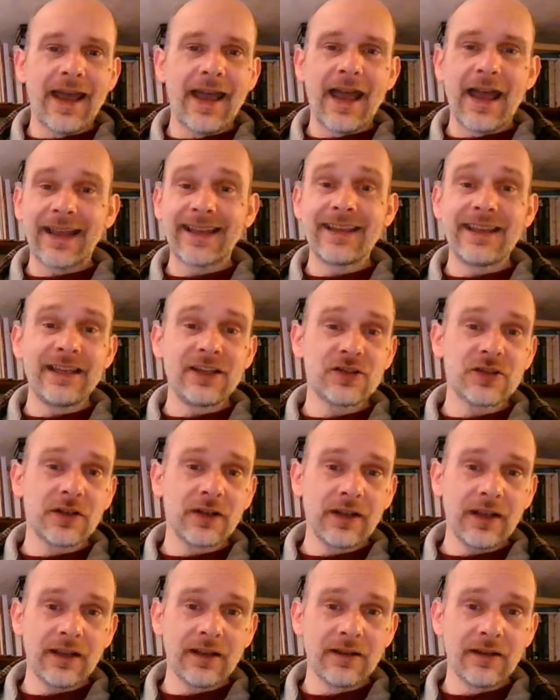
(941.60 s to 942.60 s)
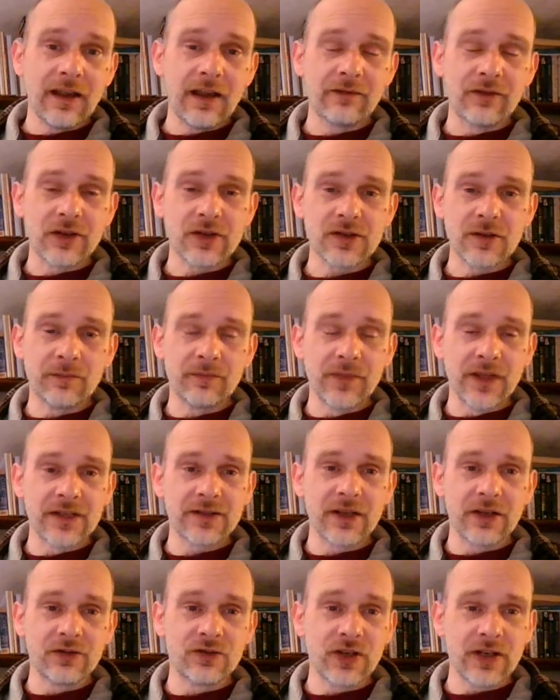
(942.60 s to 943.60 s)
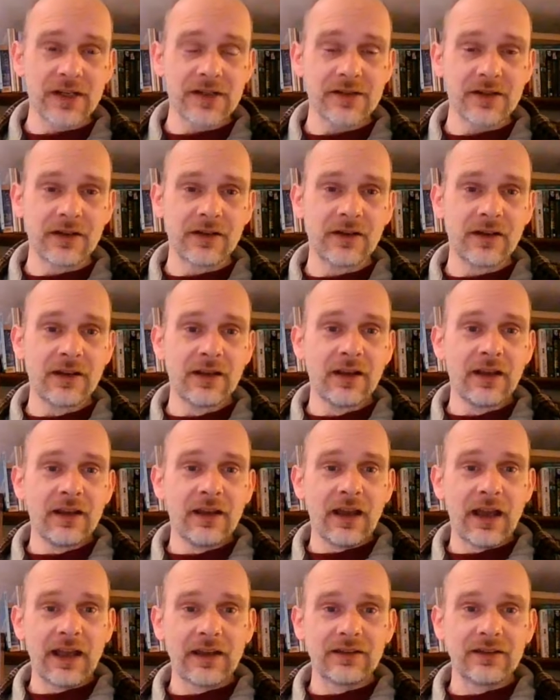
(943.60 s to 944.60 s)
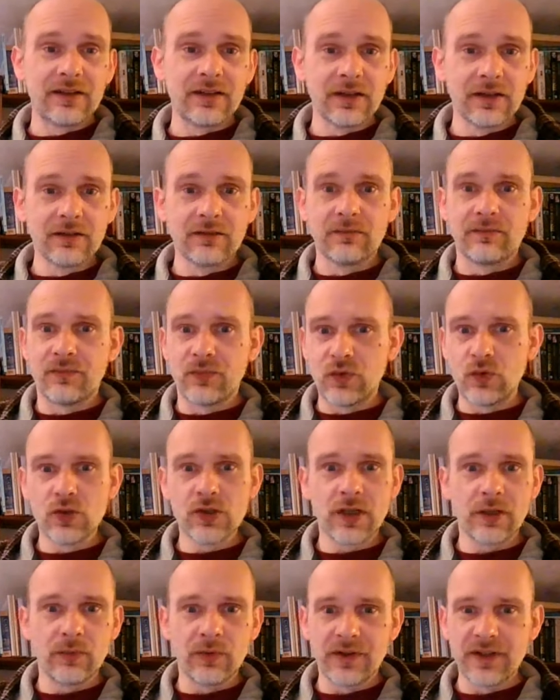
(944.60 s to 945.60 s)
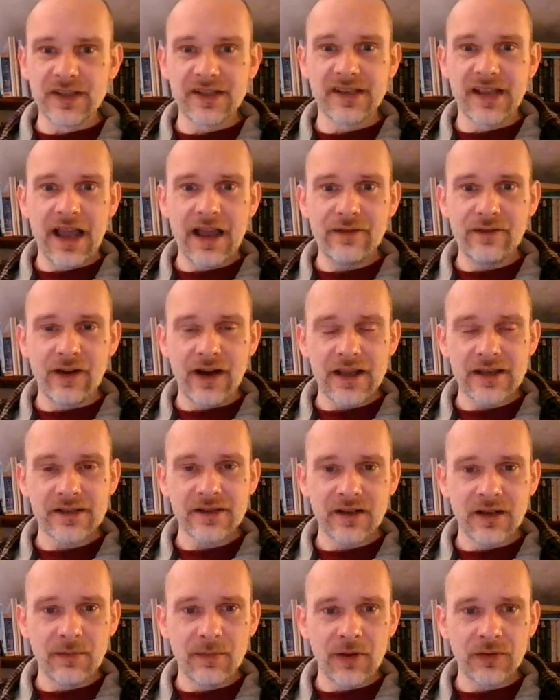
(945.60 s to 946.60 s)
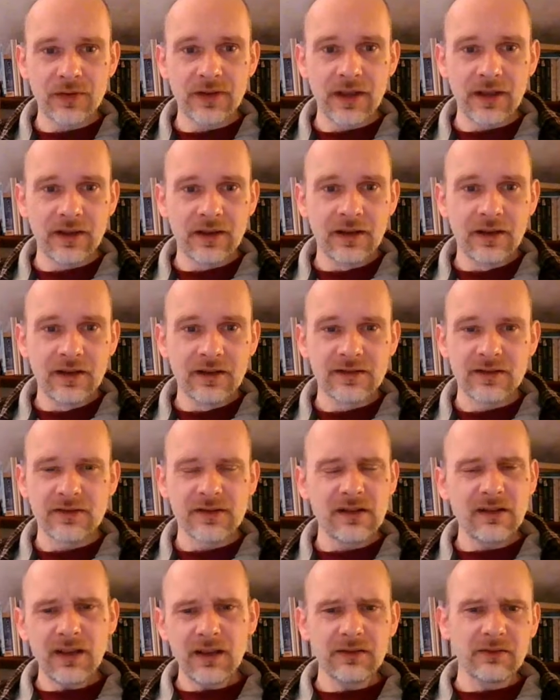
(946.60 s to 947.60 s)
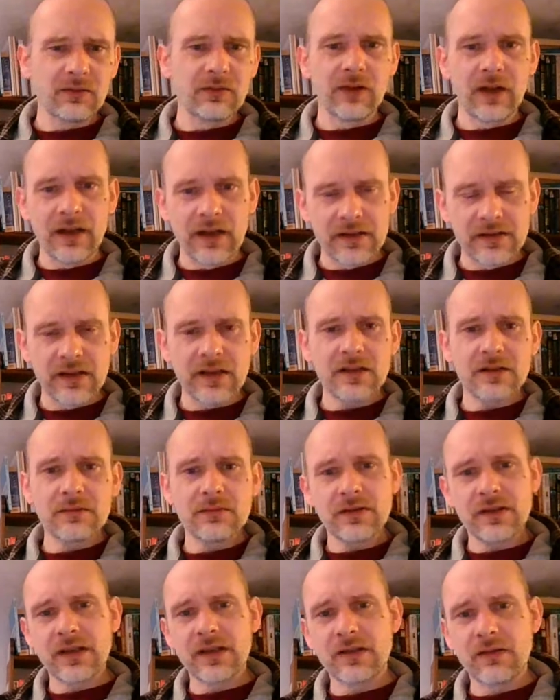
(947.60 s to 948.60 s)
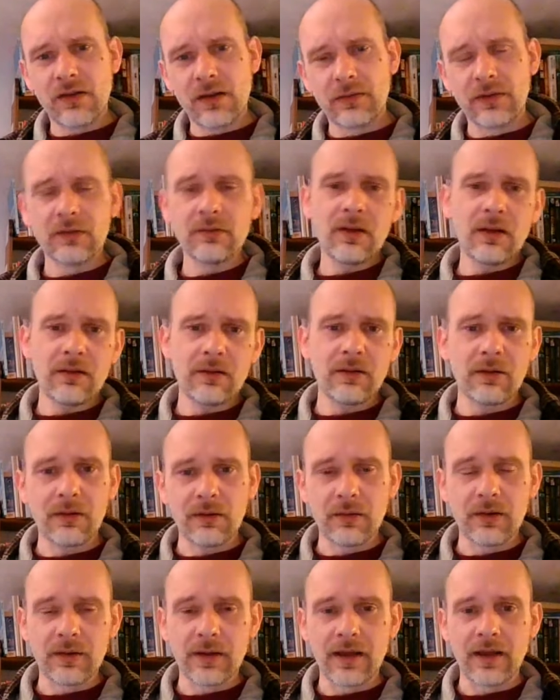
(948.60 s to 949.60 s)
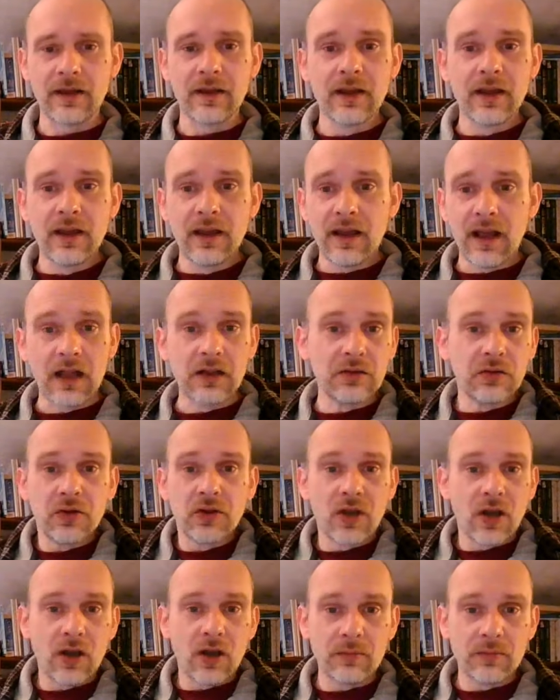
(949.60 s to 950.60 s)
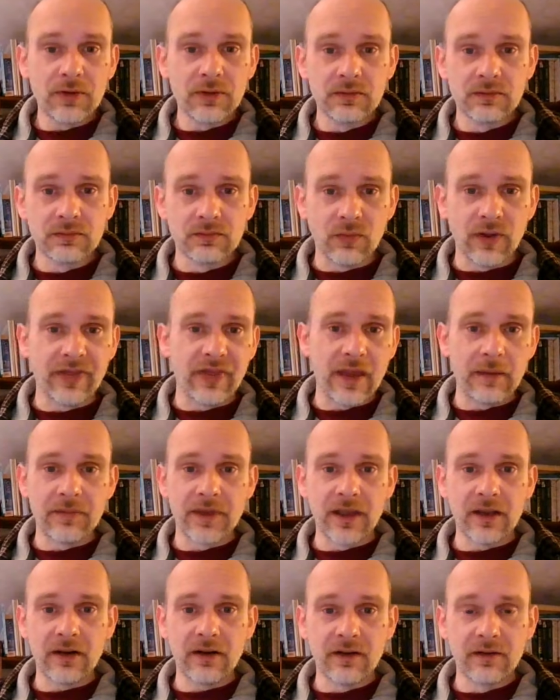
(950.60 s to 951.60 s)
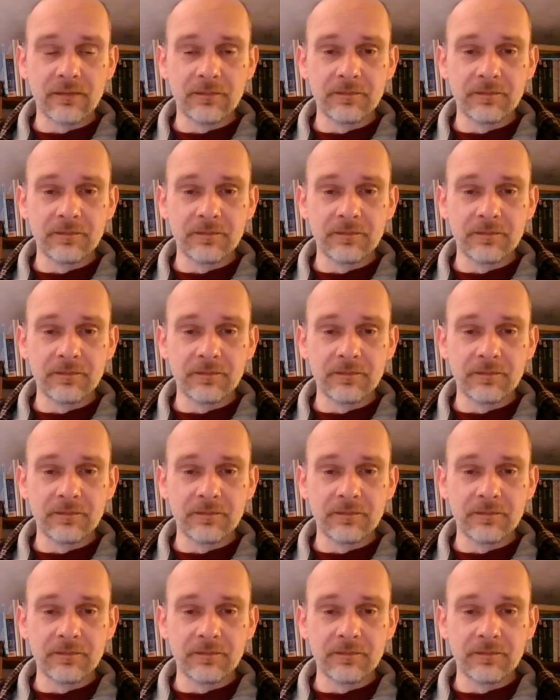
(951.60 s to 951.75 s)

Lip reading: Occasionally, if there's something that's interesting, and usually when the staff are asking about it, I'll say, oh, I don't recognise this, what's this all about, blah, blah, blah, blah, blah. I'll look it up with them there,